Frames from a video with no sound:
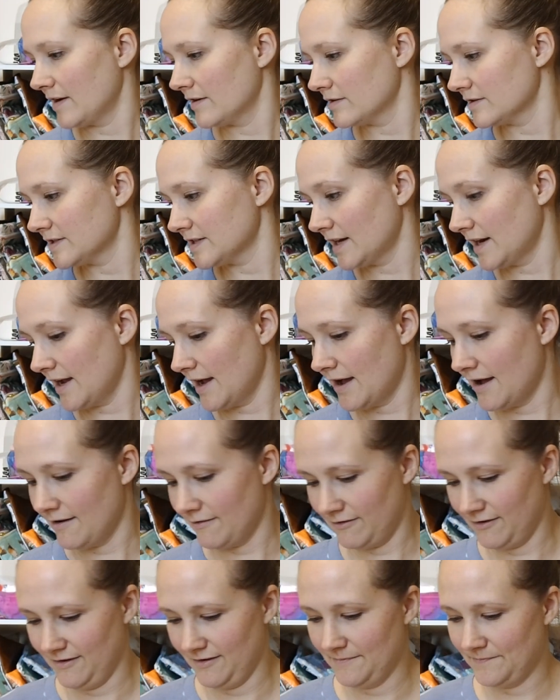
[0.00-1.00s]
patterns that I
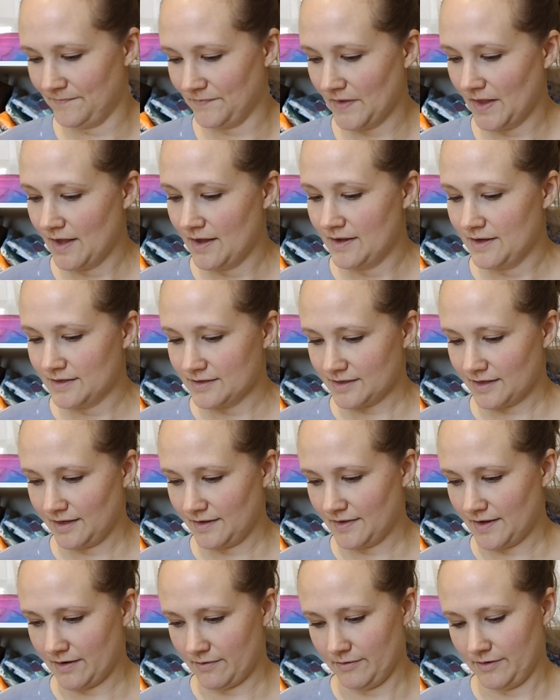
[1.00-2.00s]
have. So I
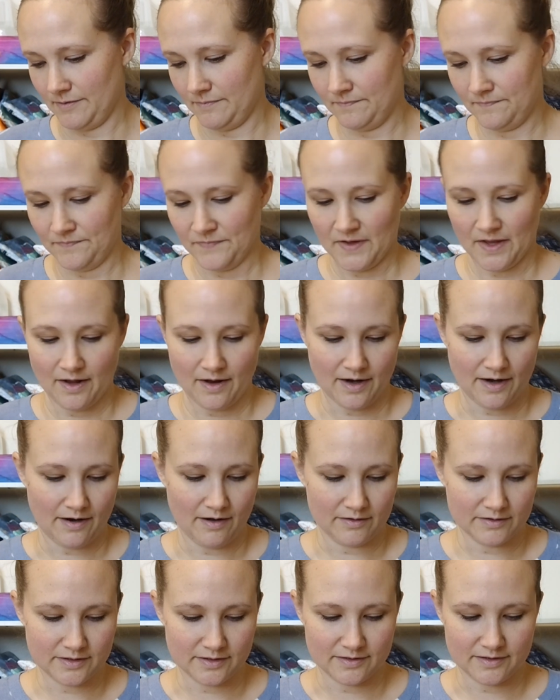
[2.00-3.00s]
got that one. I
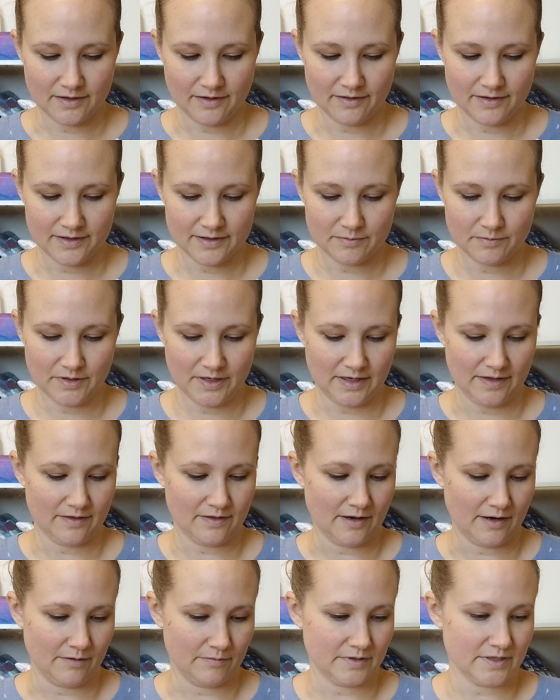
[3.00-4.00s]
also saw this one
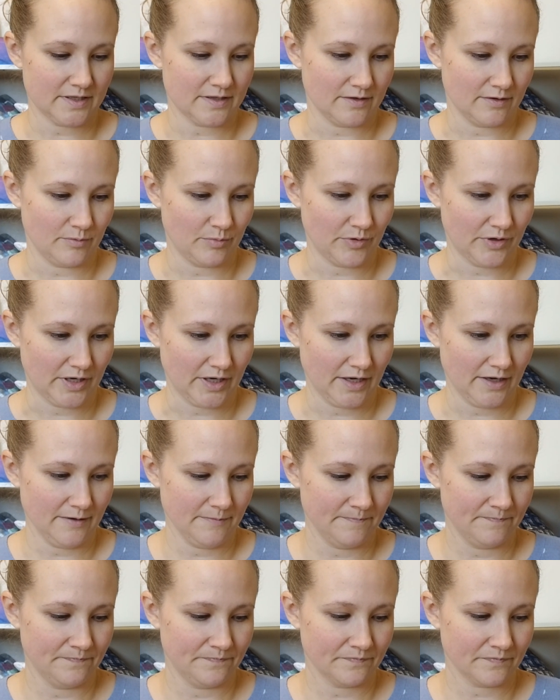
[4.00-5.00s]
and thought it was so
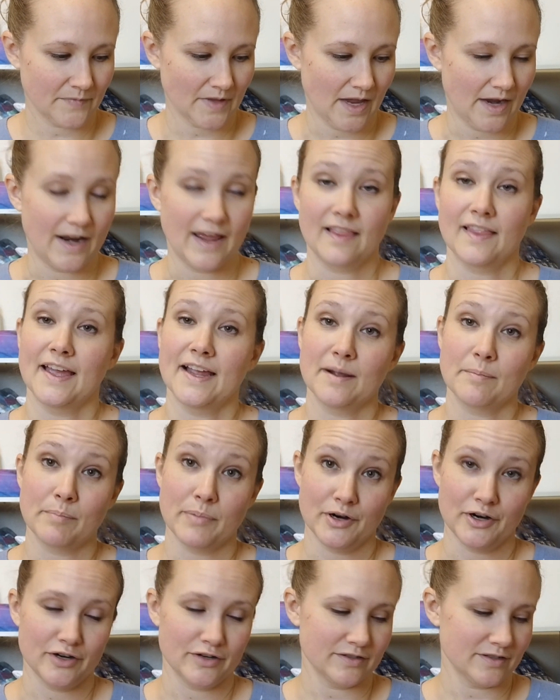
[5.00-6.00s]
pretty, and I like
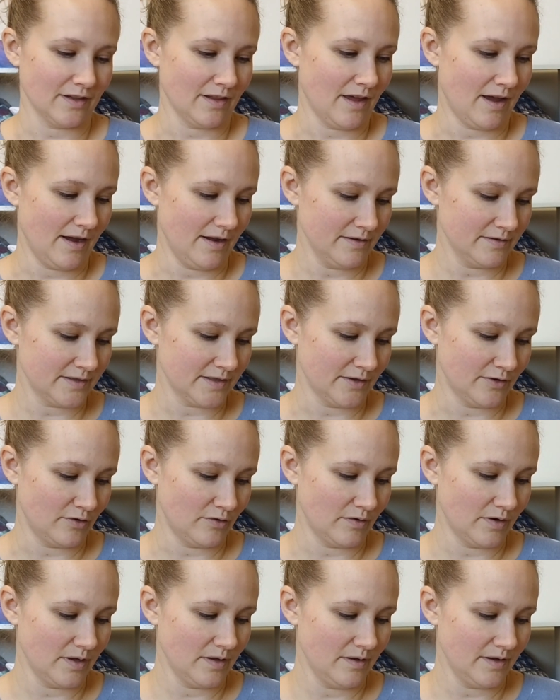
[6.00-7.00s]
birds a lot.
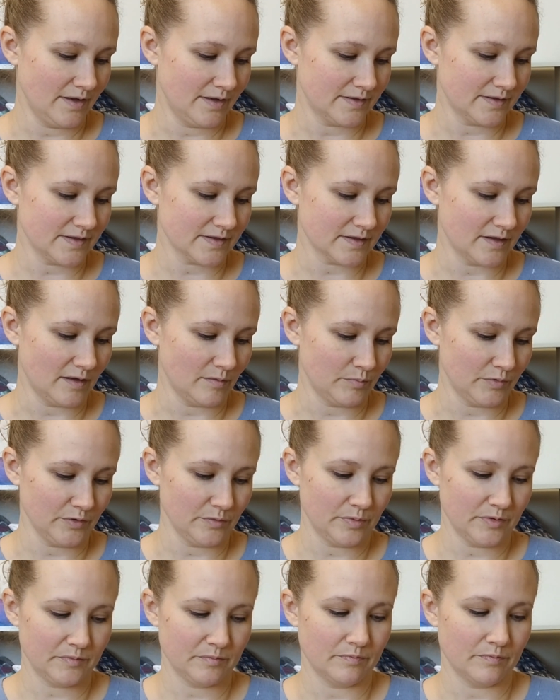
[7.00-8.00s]
So this is called
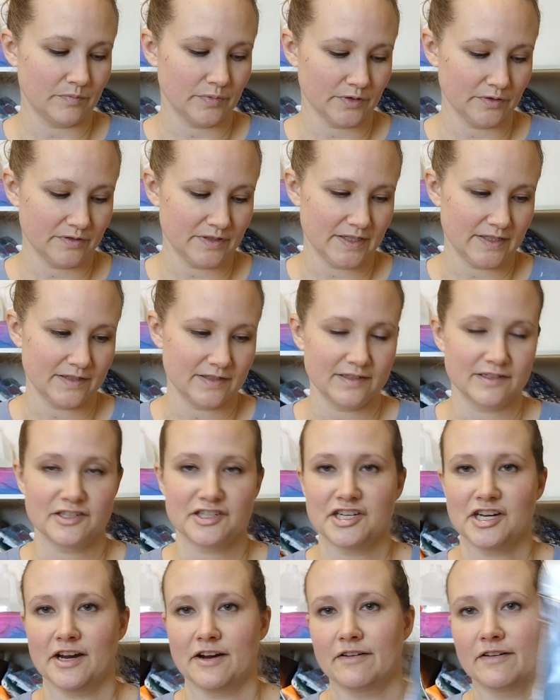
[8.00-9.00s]
Blue Tits
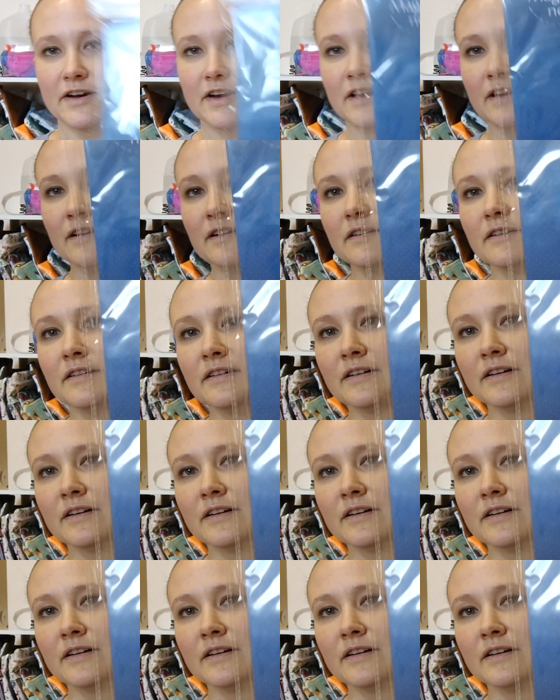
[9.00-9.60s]
and Cherry,